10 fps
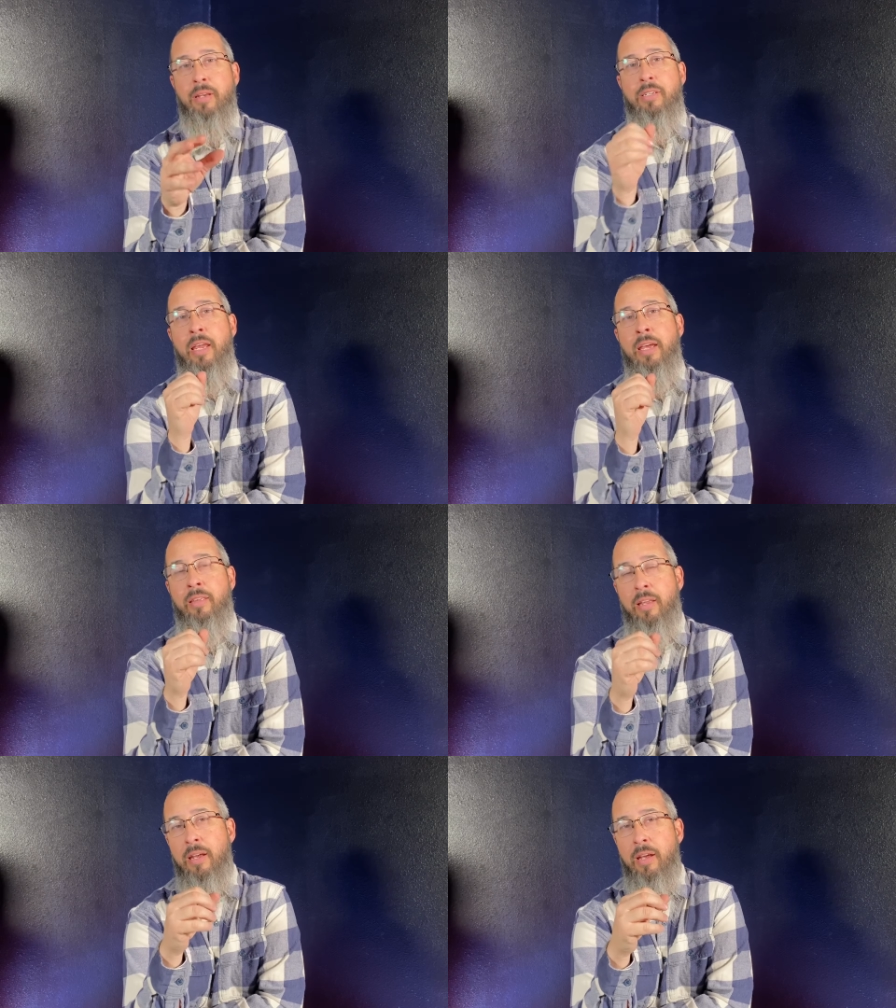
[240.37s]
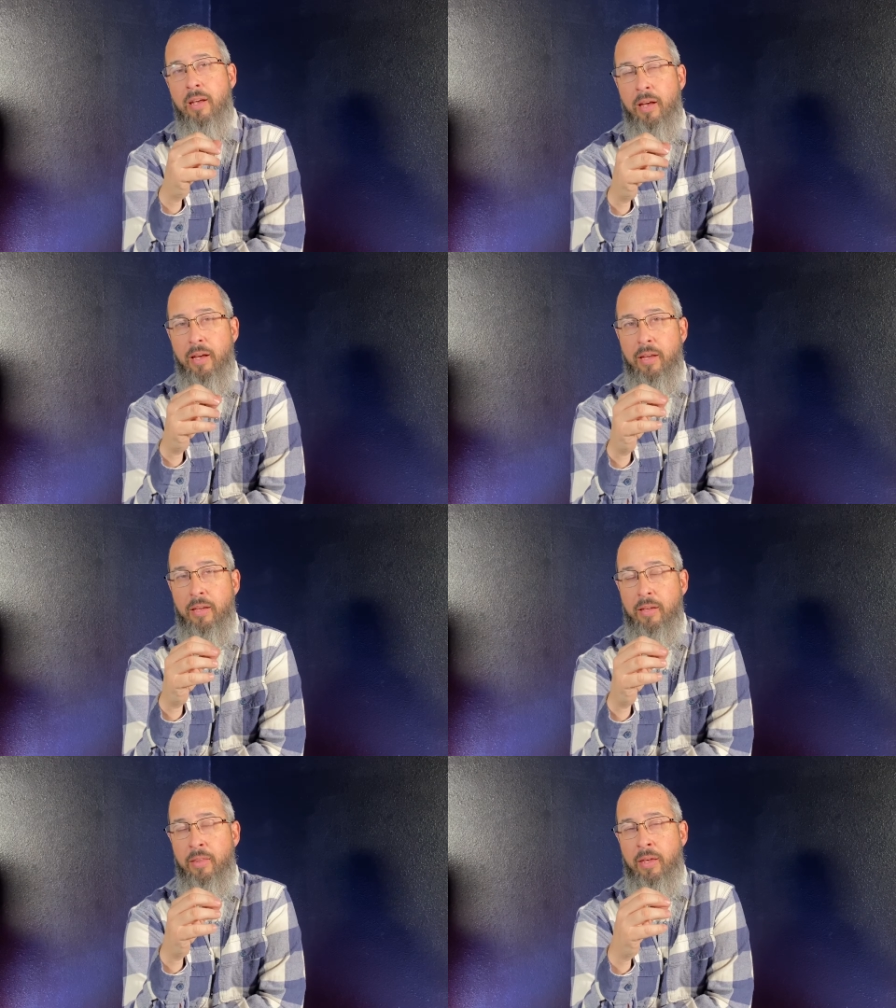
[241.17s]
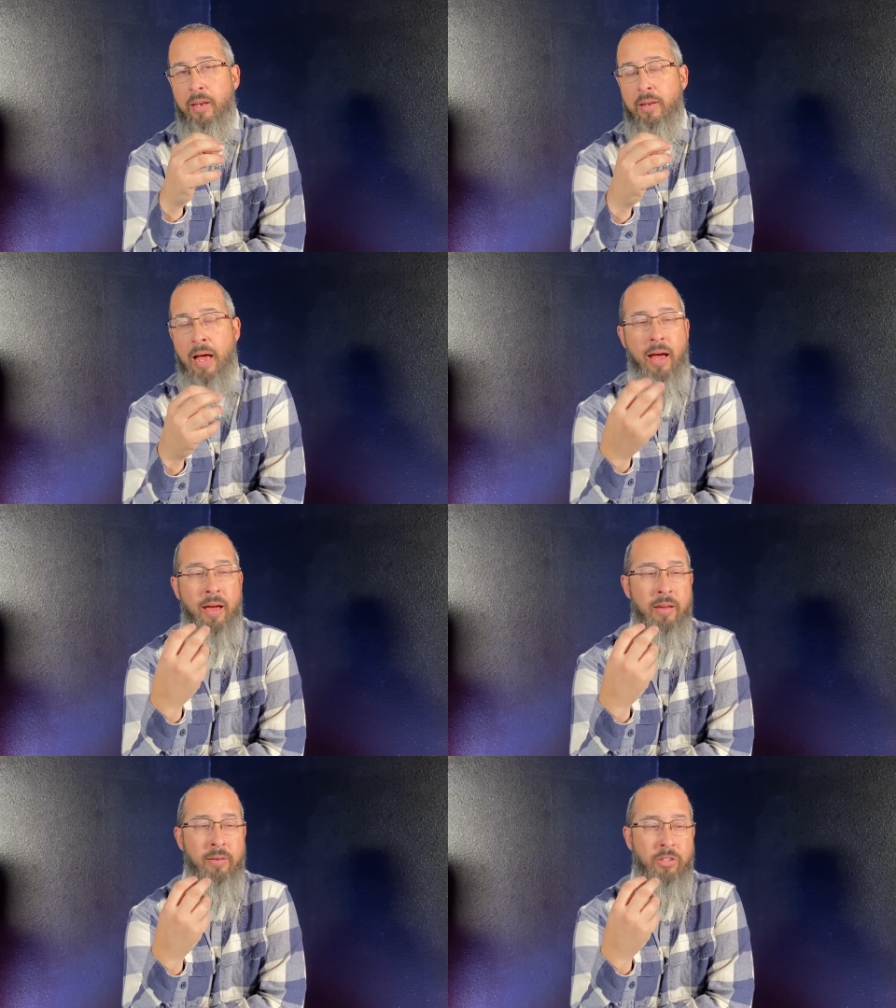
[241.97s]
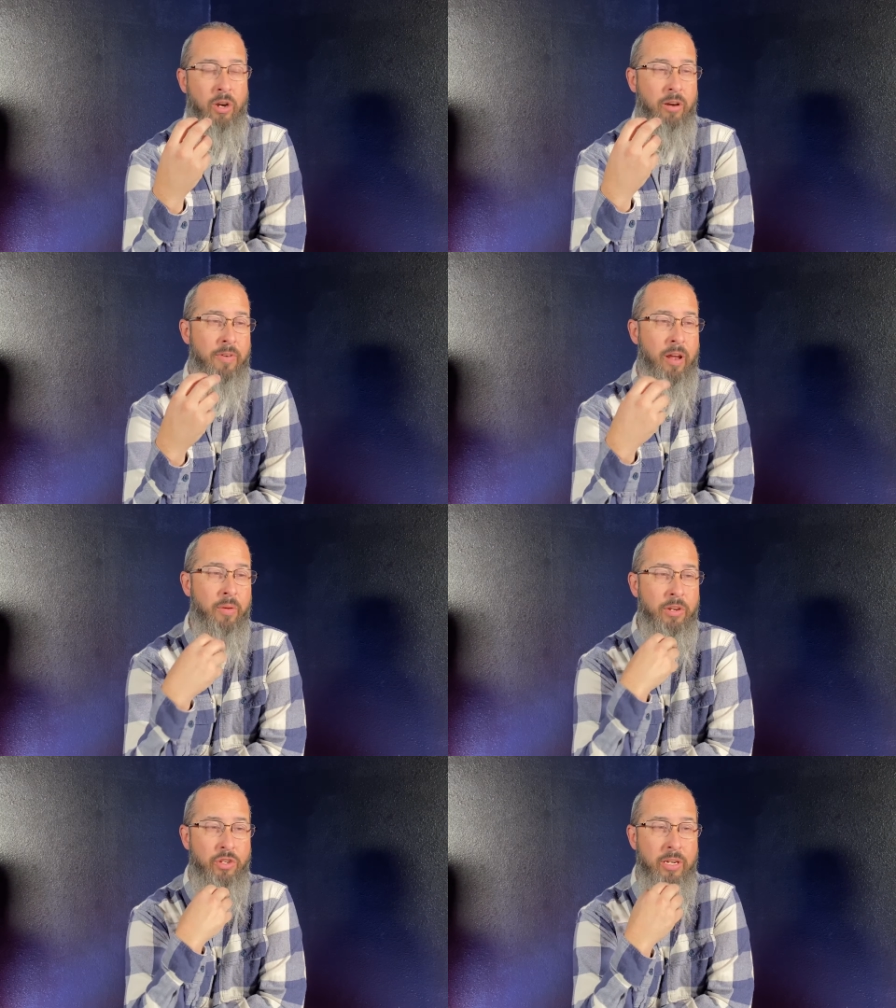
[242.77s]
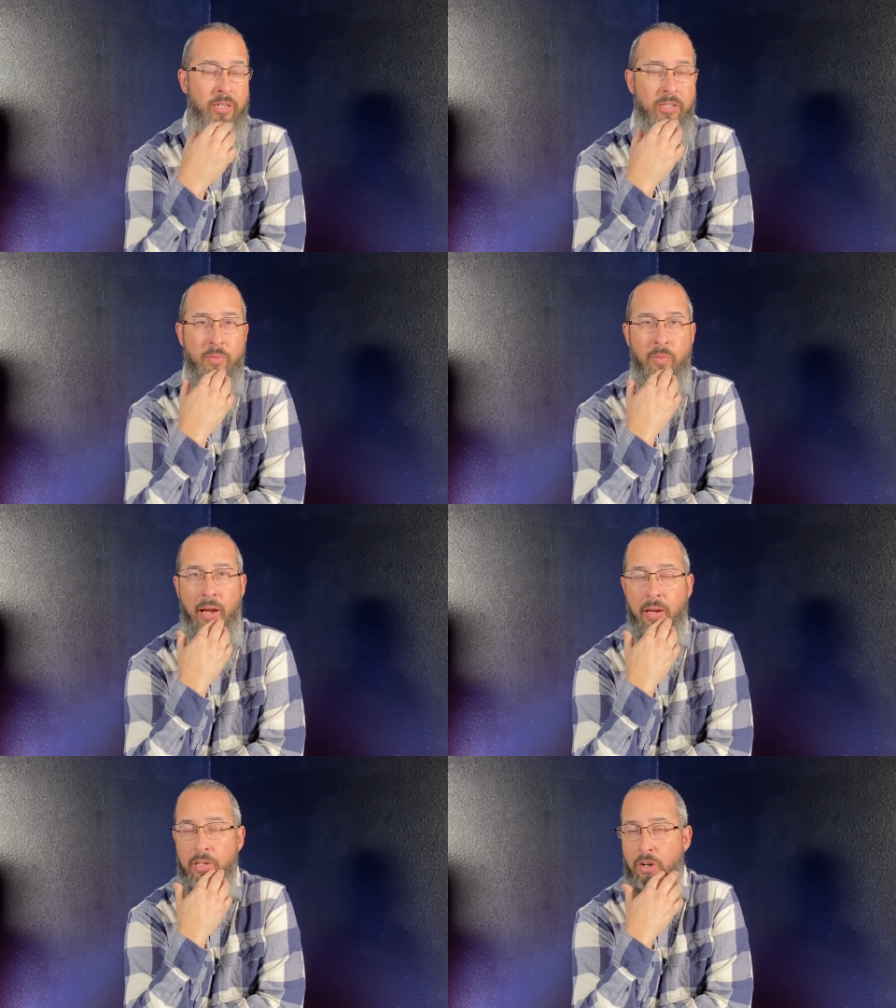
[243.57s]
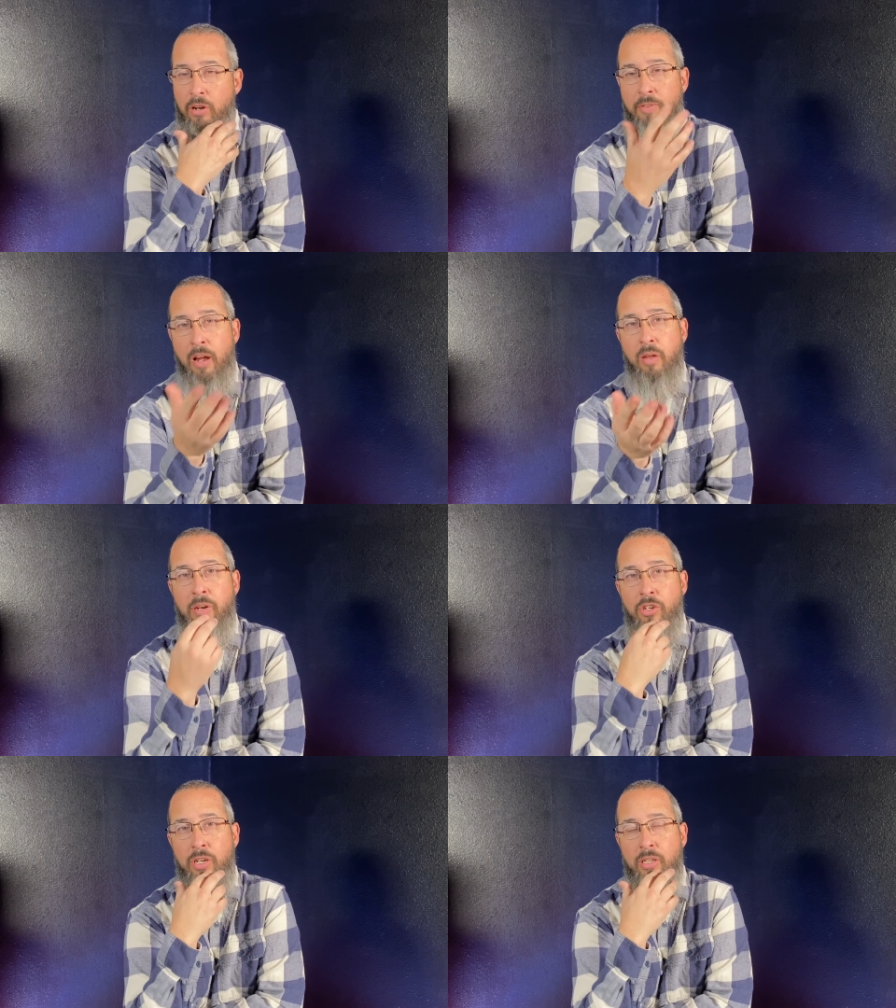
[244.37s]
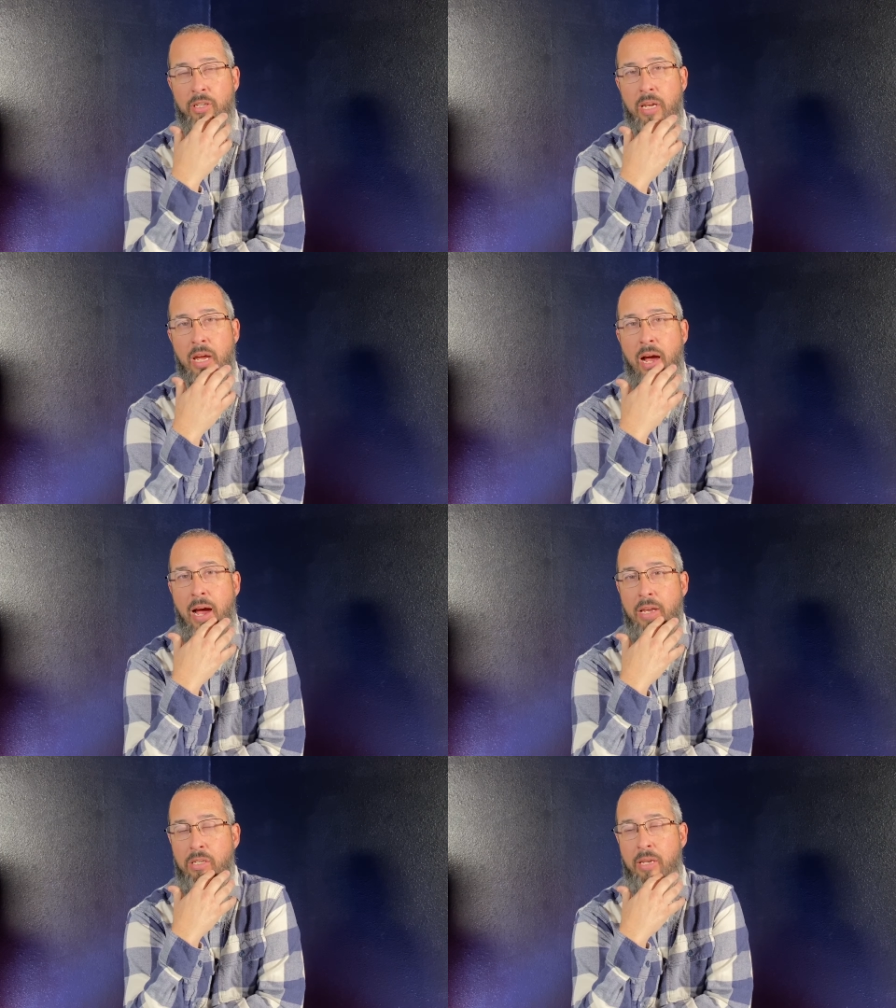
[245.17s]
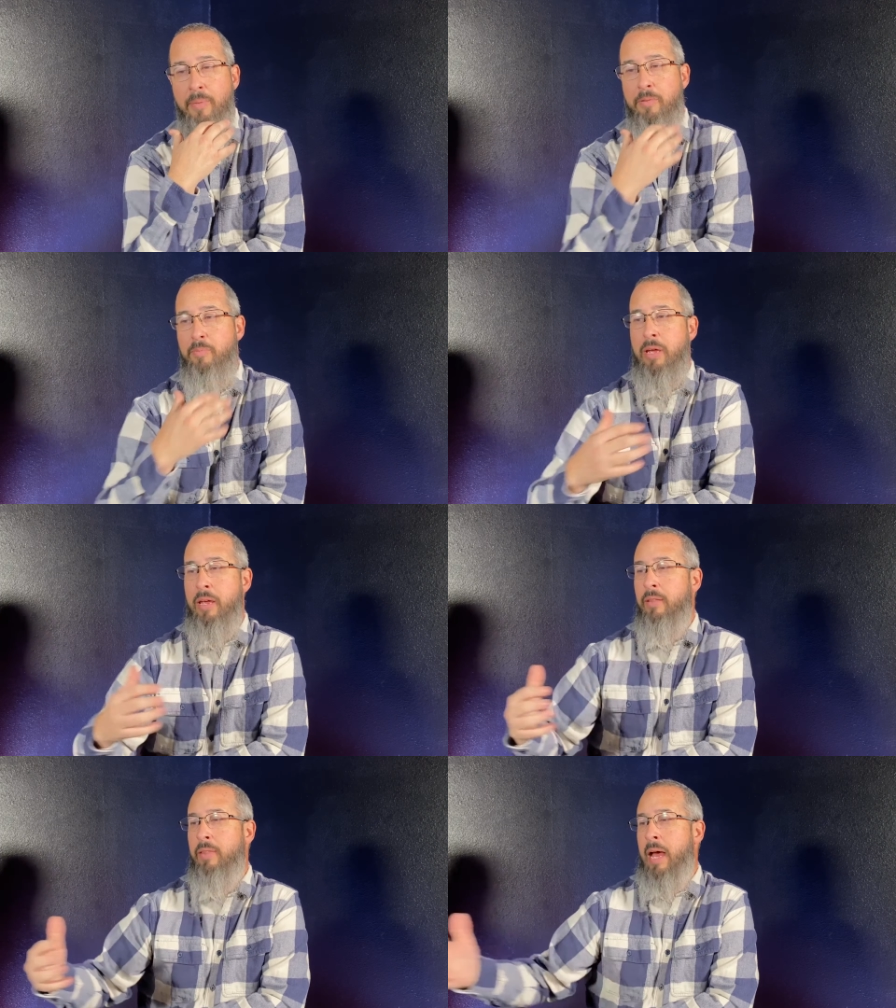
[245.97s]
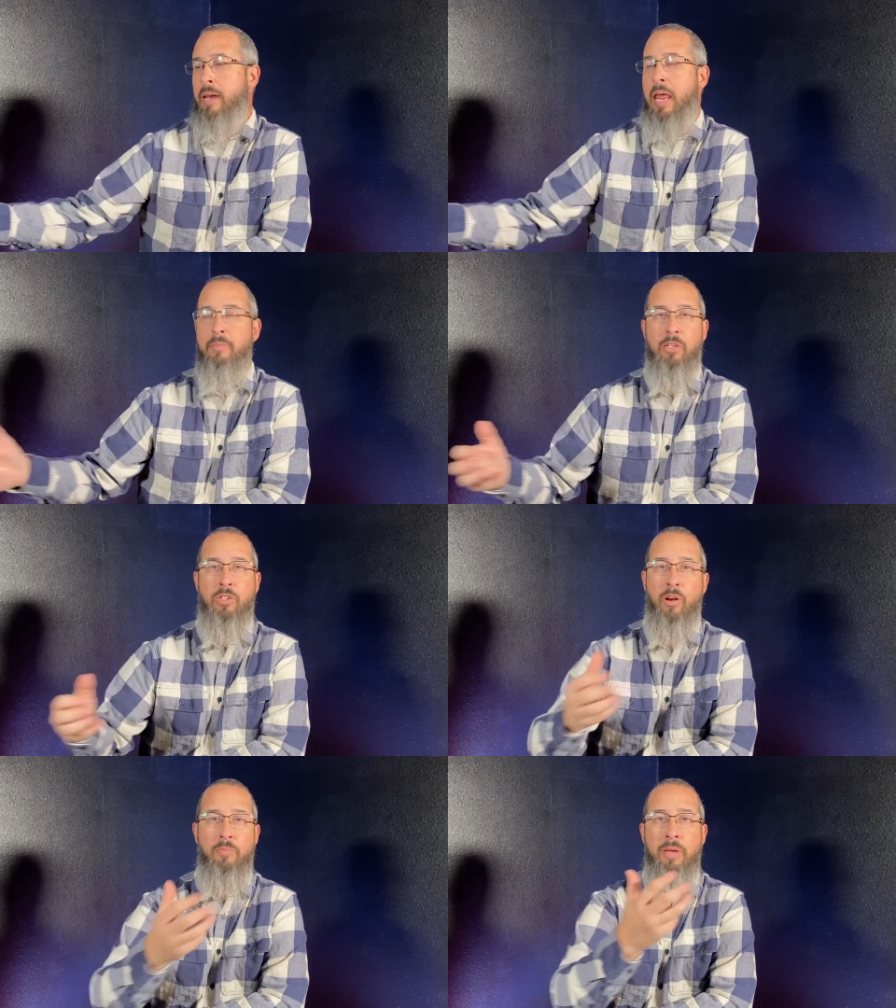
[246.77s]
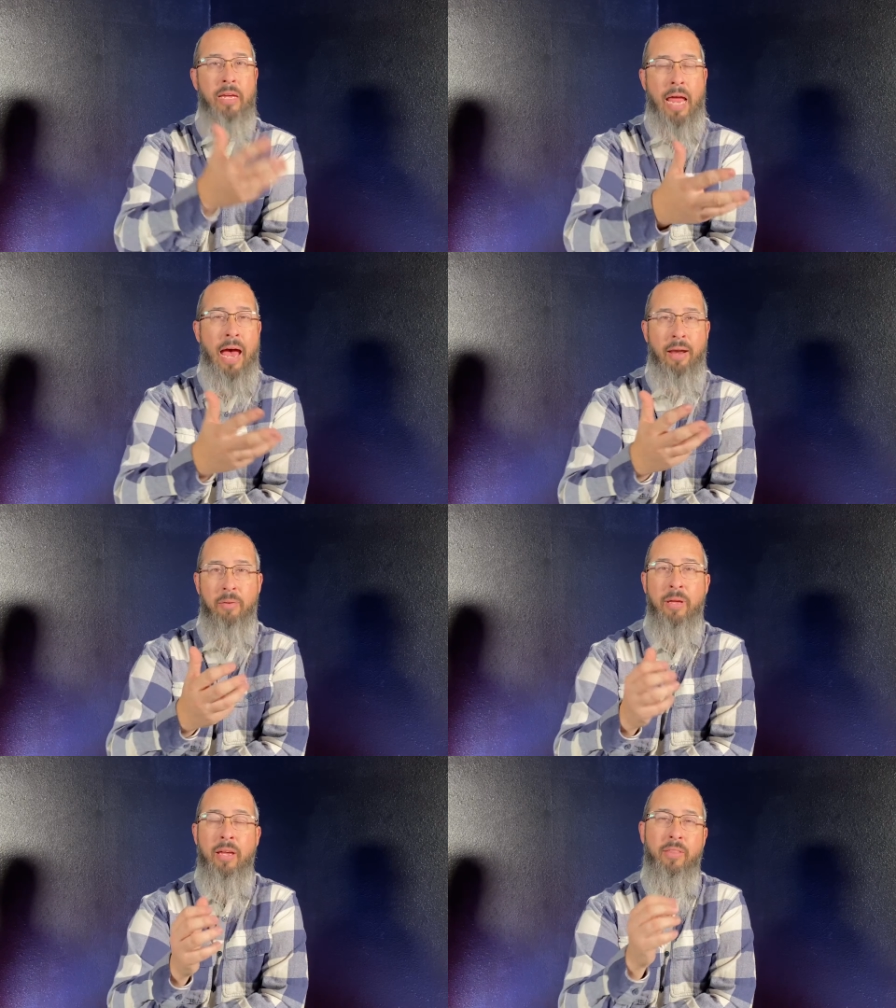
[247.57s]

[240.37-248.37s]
saying that uh, that I started following Jesus, and when I started following Jesus, I stopped being that name and started being Adam.